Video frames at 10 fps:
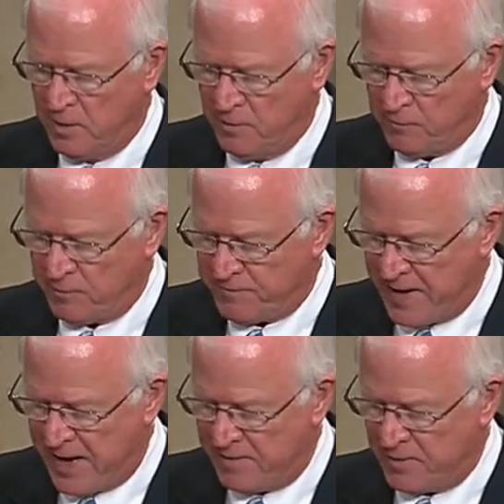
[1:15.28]
for
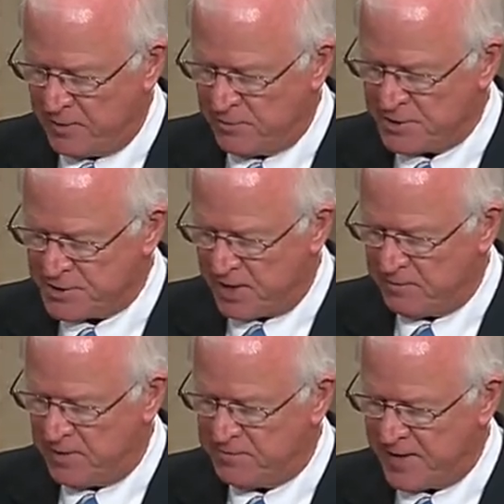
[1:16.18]

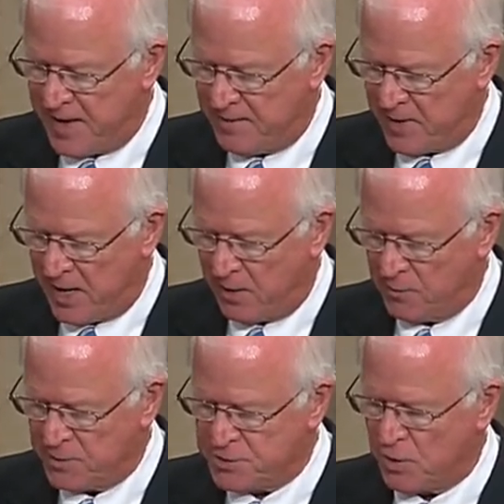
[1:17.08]
575
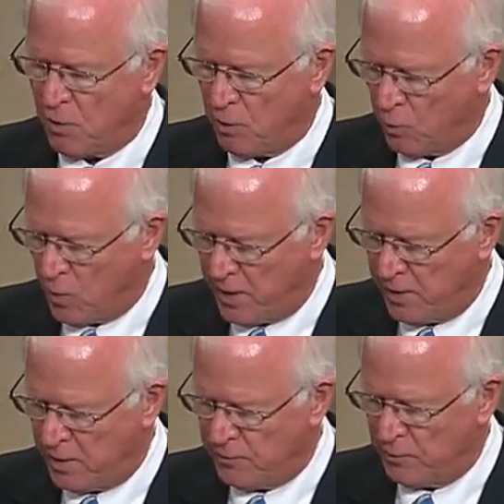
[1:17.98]
hours or
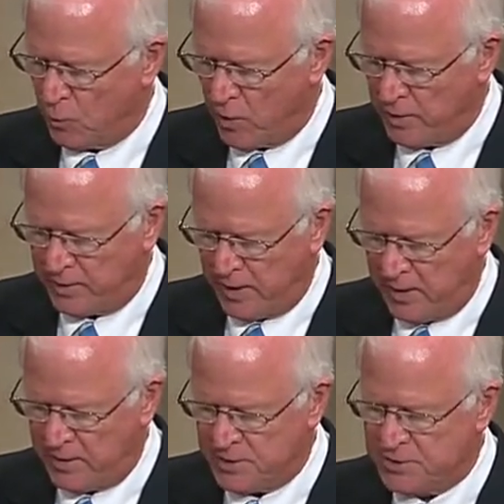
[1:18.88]
100 work
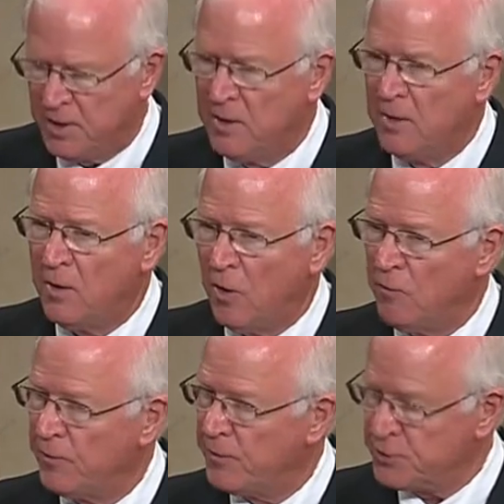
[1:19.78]
days
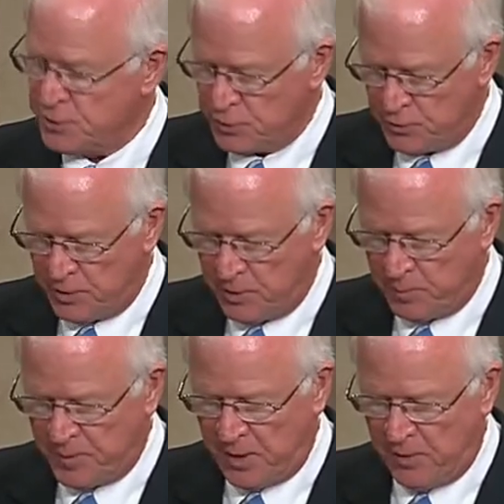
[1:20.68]
over the 2-year
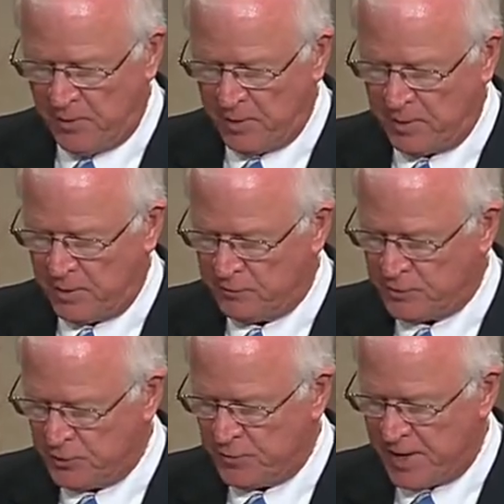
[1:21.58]
period
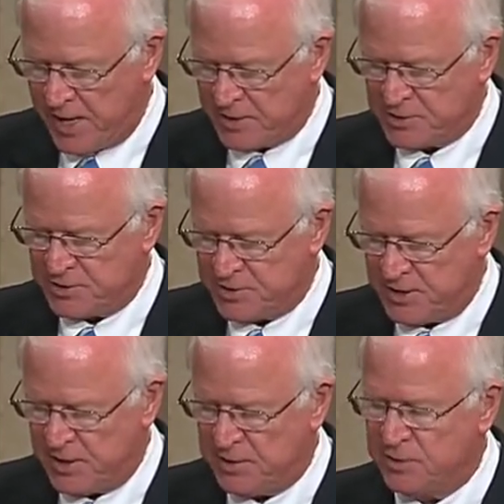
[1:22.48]
of
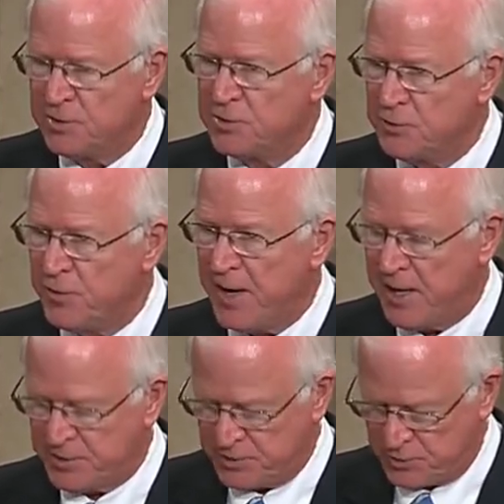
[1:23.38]
2010 to
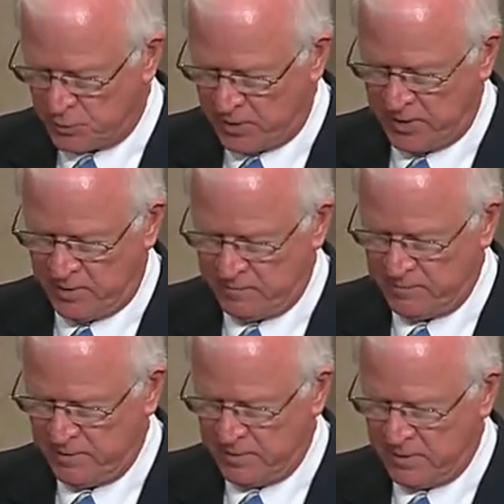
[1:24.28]
2012.
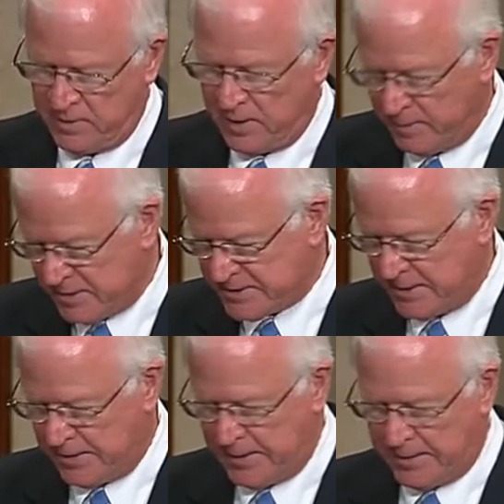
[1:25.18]
Now, let me
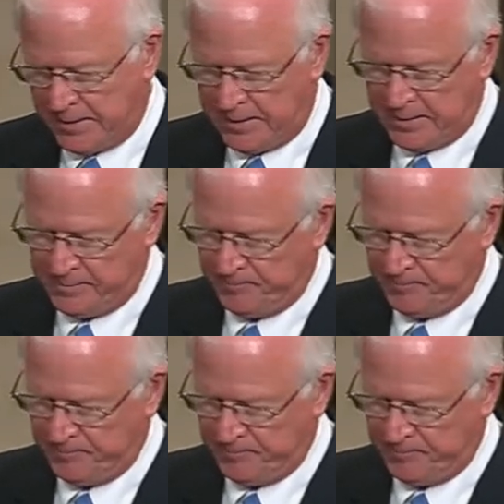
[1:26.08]
say that again.